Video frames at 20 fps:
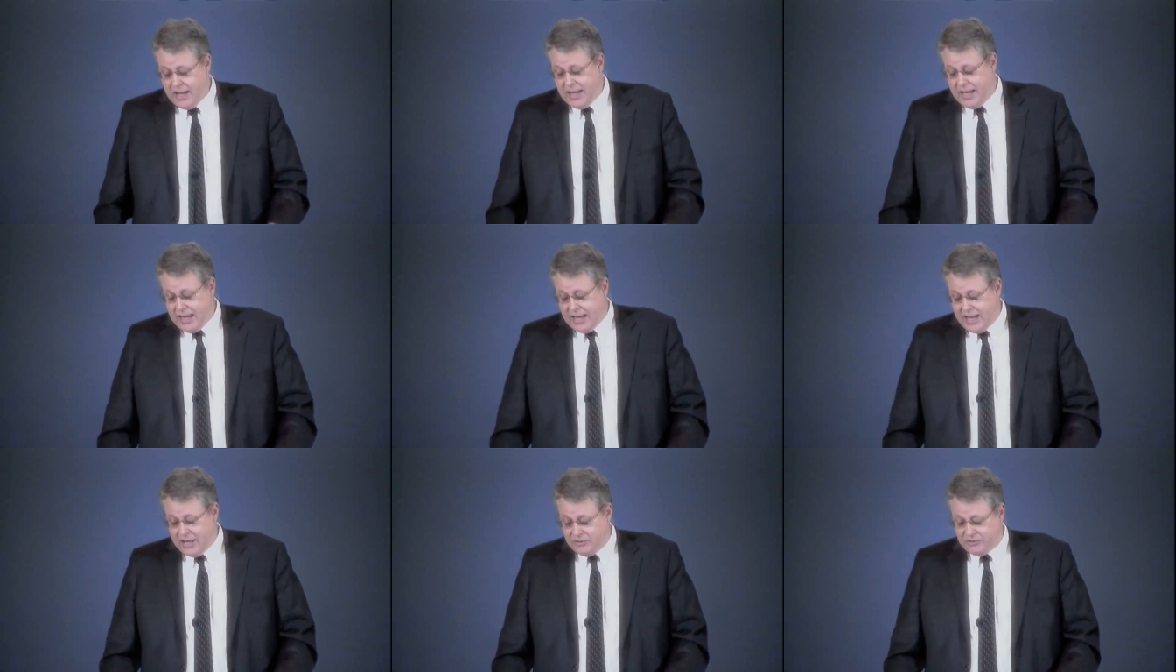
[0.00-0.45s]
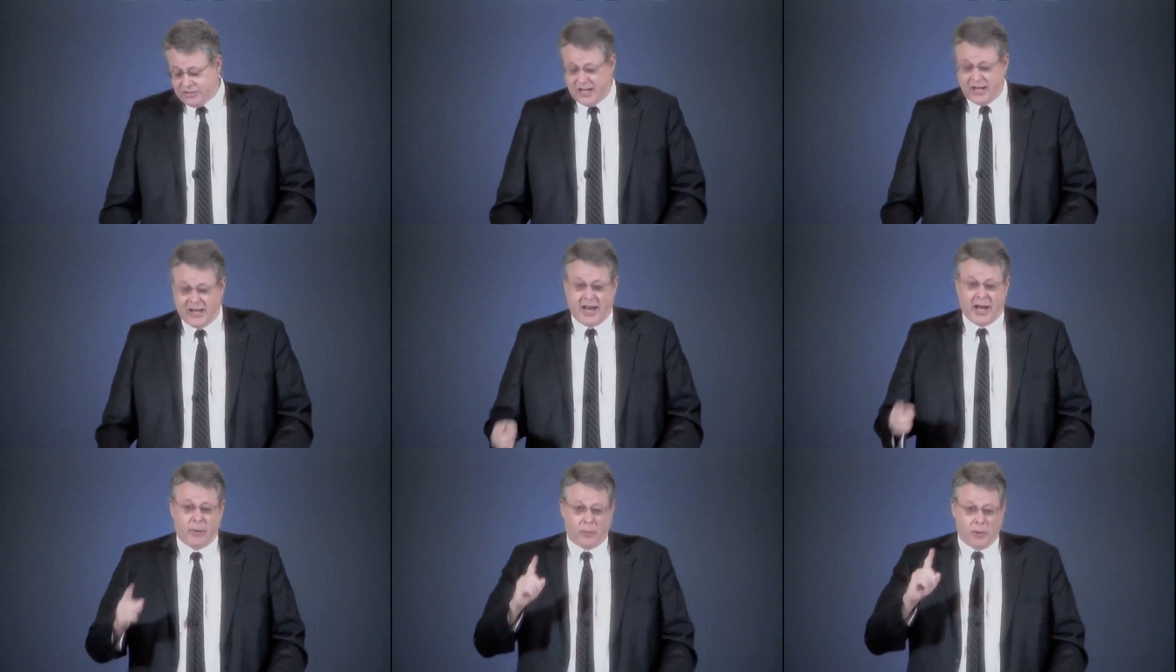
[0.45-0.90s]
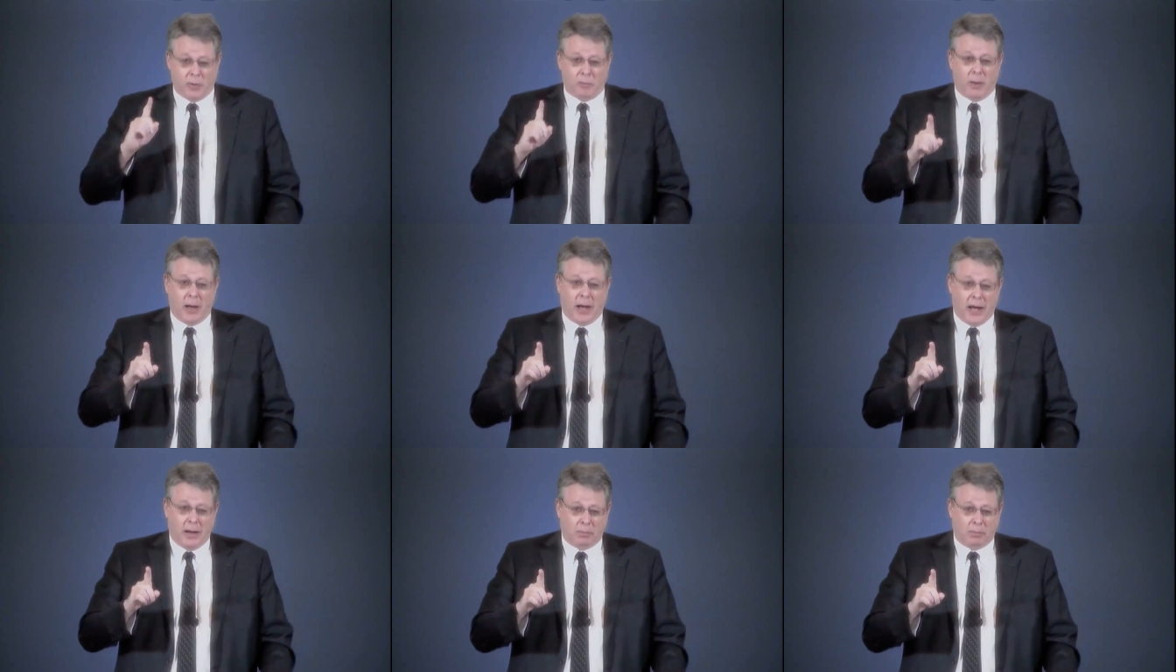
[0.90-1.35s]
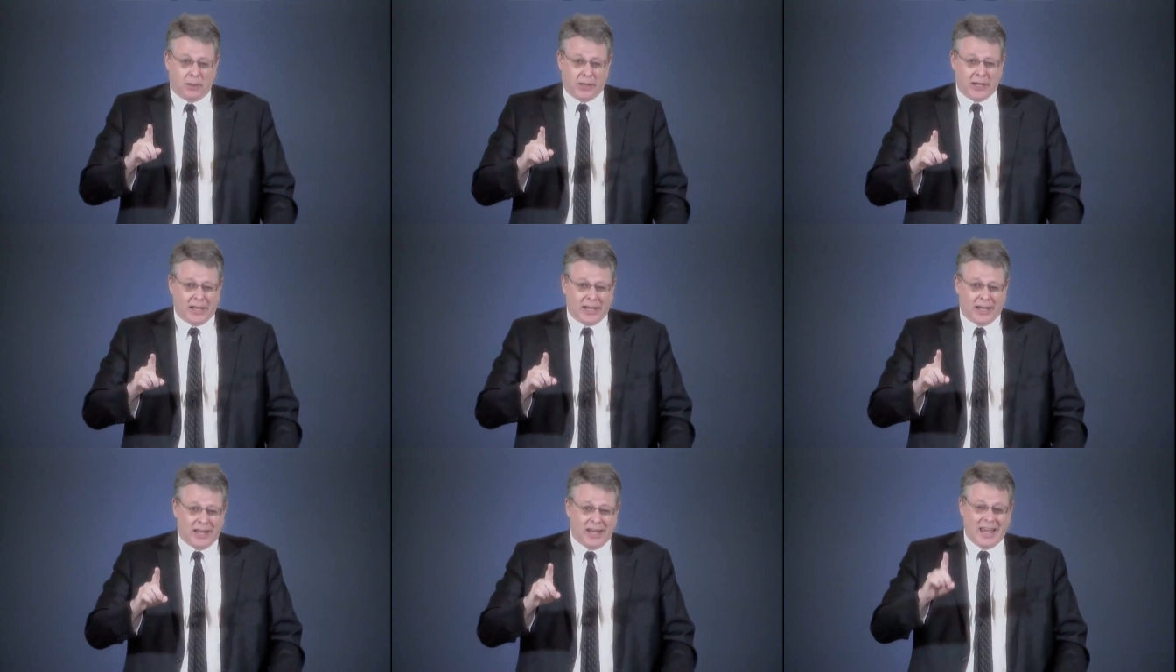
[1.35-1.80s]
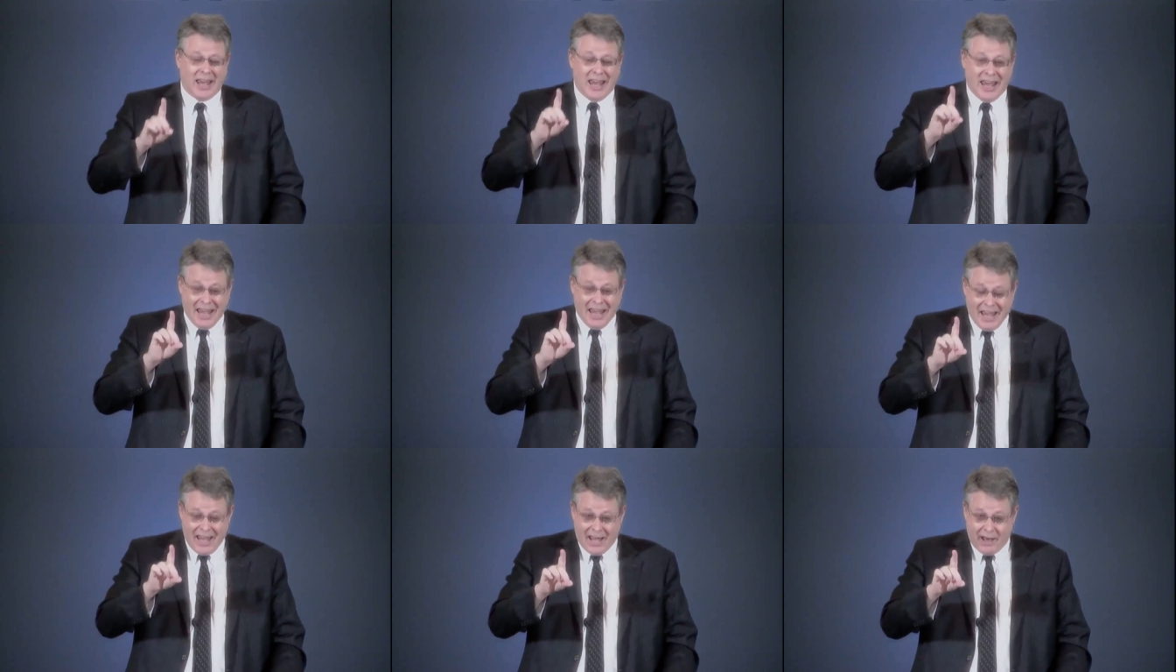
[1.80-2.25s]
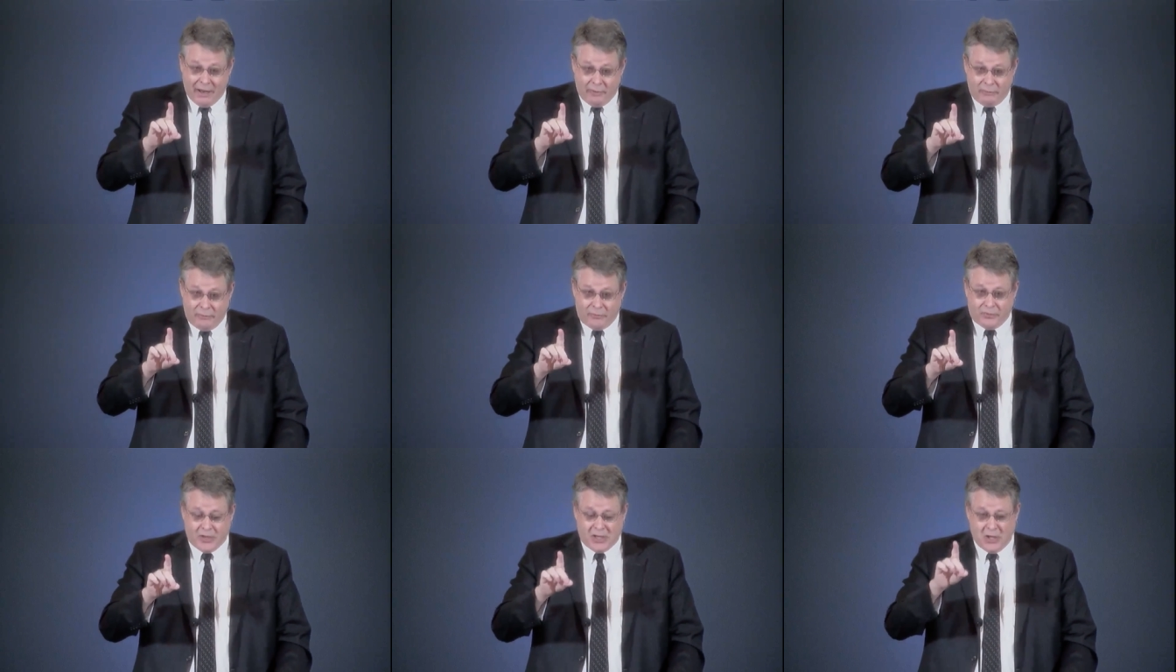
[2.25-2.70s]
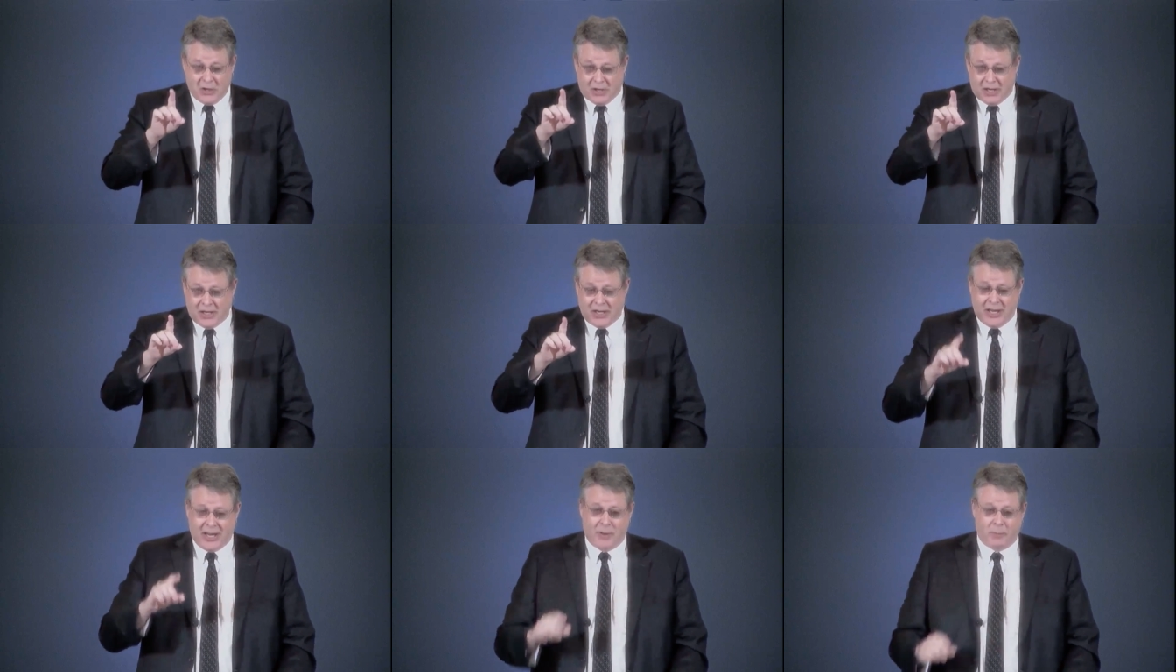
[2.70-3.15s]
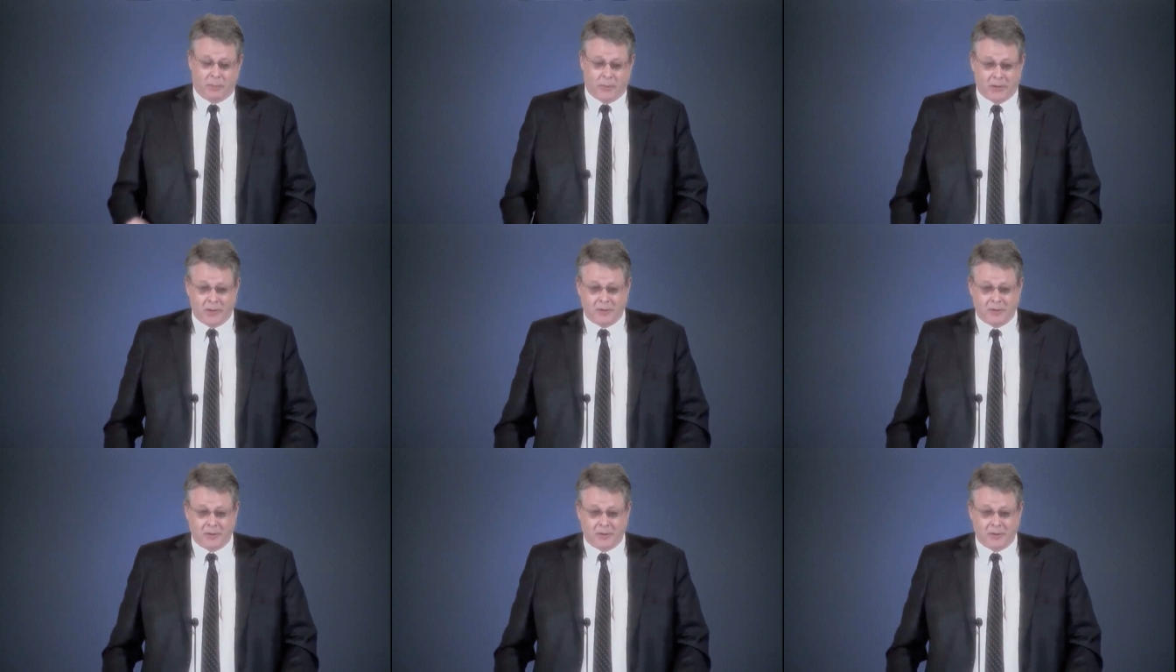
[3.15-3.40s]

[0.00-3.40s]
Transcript: he said, A republic if you can keep it.